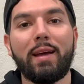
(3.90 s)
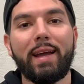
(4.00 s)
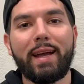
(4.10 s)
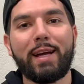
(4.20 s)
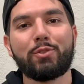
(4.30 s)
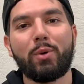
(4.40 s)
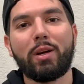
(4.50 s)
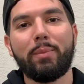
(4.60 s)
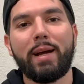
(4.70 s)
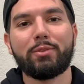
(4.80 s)
Hey guys,
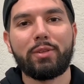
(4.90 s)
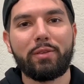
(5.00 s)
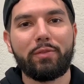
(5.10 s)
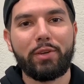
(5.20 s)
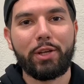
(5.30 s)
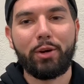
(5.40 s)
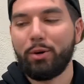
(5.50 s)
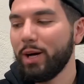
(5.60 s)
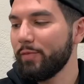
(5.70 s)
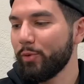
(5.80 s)
welcome back to another
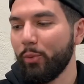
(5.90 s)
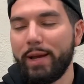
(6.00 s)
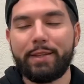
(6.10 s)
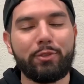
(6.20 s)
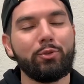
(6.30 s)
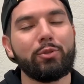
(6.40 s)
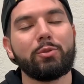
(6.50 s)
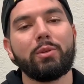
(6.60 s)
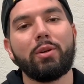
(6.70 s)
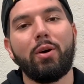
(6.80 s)
video. I've been waiting to do
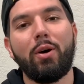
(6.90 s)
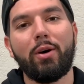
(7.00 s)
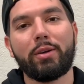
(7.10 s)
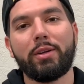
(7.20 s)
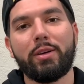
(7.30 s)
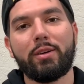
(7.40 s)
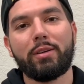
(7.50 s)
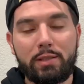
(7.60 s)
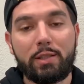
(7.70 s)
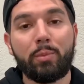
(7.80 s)
this one all year.
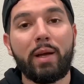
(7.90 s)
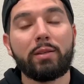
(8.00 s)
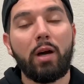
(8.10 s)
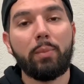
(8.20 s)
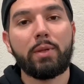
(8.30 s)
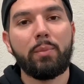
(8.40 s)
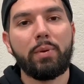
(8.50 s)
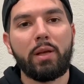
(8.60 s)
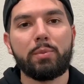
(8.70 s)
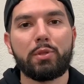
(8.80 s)
This is gonna be my top 10
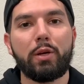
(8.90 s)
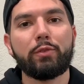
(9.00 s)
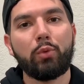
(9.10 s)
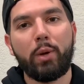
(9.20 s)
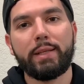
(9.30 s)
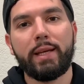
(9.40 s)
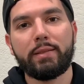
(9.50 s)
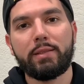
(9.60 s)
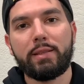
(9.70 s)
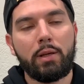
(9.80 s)
pickups of
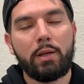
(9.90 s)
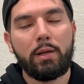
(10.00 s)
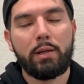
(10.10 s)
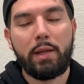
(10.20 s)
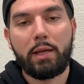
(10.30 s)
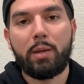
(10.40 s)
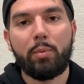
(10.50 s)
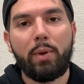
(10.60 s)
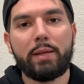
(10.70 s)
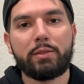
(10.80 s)
2018. Now keep
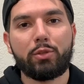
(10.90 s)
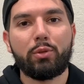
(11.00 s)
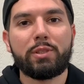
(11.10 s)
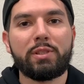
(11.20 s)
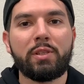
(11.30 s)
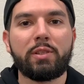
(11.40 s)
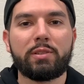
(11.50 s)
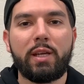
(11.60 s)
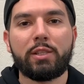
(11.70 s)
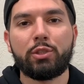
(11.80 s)
in mind, these are only
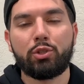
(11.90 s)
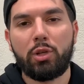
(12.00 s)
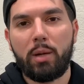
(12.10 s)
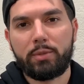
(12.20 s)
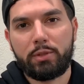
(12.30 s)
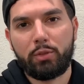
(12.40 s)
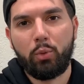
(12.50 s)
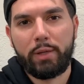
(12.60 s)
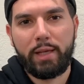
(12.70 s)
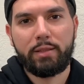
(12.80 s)
sneakers that actually dropped in the
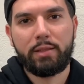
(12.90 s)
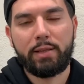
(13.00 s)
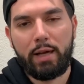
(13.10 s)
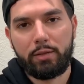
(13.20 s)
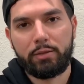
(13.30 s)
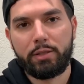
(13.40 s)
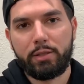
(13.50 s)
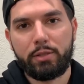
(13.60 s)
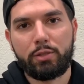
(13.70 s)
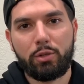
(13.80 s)
2018 calendar
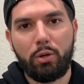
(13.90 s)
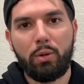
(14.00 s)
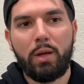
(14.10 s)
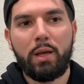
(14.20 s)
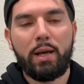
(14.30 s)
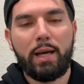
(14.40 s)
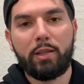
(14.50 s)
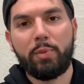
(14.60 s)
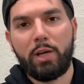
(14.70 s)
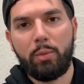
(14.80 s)
year, so I
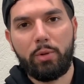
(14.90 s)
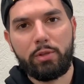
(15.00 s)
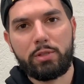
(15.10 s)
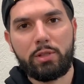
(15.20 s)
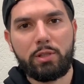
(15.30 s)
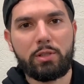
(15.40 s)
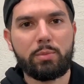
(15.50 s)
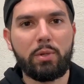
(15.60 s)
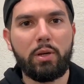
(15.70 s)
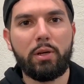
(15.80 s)
did pick up other sneakers,
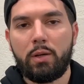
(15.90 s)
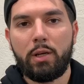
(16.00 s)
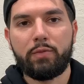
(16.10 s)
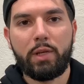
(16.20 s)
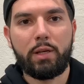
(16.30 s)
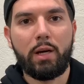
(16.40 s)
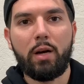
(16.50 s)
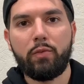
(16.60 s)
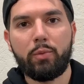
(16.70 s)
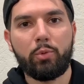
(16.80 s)
but if they're
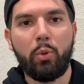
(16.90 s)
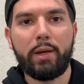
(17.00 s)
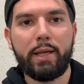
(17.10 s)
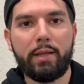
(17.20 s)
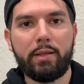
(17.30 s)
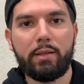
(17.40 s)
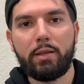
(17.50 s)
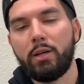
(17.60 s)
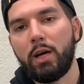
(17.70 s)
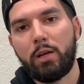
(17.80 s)
not from 2018,
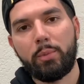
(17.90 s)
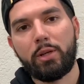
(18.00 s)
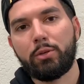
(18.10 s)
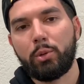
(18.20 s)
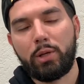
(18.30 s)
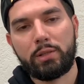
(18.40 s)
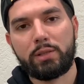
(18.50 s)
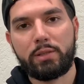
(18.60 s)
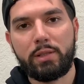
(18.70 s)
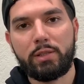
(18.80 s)
they're not going to be included on
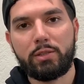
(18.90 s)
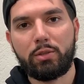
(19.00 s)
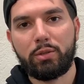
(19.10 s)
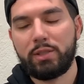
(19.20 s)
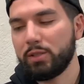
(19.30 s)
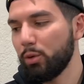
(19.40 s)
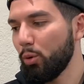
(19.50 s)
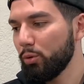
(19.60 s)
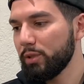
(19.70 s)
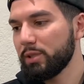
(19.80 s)
this list. So these are
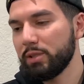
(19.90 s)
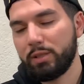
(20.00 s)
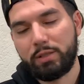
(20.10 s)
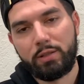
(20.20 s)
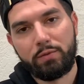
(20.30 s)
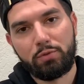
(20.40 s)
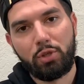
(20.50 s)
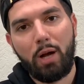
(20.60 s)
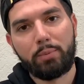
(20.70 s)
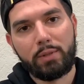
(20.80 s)
only sneakers that have
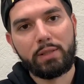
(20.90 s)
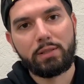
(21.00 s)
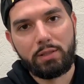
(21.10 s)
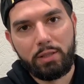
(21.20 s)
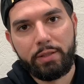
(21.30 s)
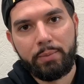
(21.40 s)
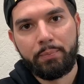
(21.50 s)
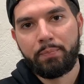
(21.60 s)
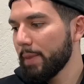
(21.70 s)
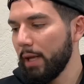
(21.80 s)
dropped this year.
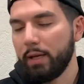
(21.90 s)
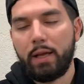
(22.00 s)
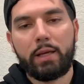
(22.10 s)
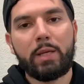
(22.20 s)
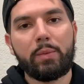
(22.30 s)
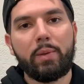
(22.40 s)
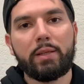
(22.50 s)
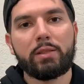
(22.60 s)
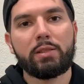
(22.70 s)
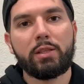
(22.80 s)
And again, keep in
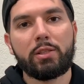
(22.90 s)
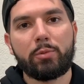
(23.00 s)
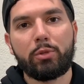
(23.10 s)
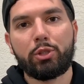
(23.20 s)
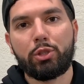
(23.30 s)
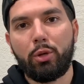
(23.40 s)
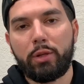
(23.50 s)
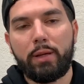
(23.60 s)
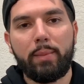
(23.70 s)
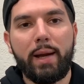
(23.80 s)
mind, the sneakers I'm going to show,
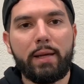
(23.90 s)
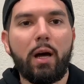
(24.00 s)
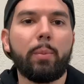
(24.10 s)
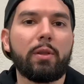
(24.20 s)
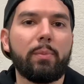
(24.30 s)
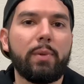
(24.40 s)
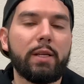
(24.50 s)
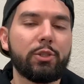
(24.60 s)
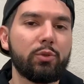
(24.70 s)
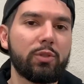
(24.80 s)
they might not be the
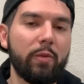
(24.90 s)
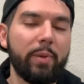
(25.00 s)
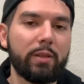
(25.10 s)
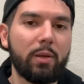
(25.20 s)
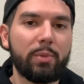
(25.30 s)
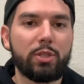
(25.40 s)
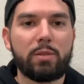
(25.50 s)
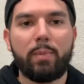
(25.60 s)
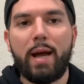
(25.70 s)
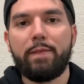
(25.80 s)
best shoes I picked up. It's
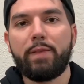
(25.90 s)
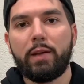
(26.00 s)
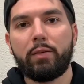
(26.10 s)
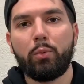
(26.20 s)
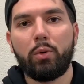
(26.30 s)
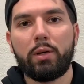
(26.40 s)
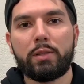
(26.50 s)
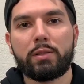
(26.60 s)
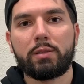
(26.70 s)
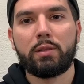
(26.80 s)
just my favorite
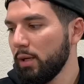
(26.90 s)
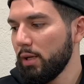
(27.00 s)
ones.